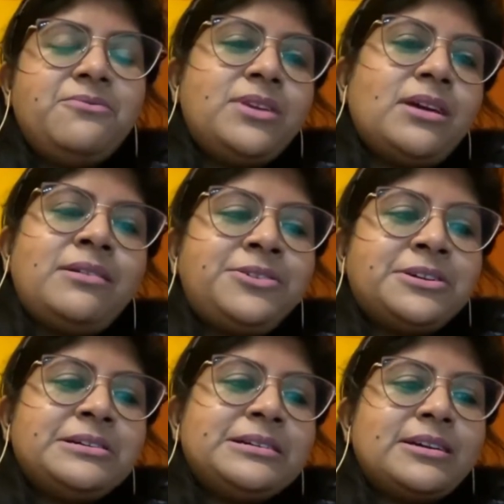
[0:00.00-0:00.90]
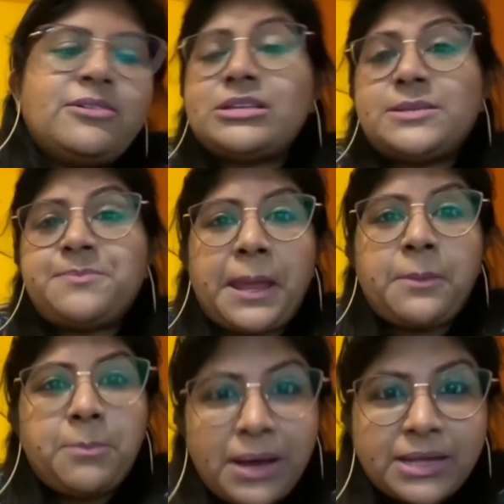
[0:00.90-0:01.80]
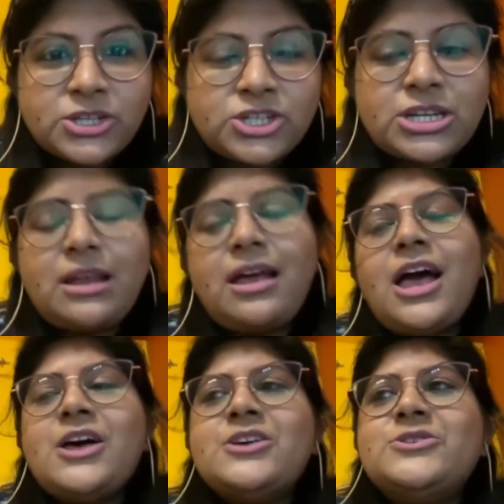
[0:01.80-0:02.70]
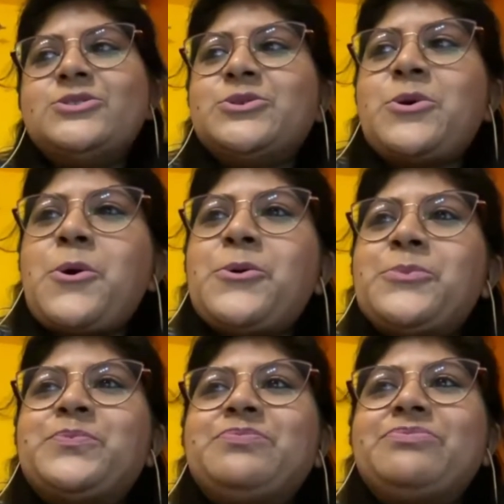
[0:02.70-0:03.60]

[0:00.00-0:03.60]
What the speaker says: We are a gossiping bunch. So,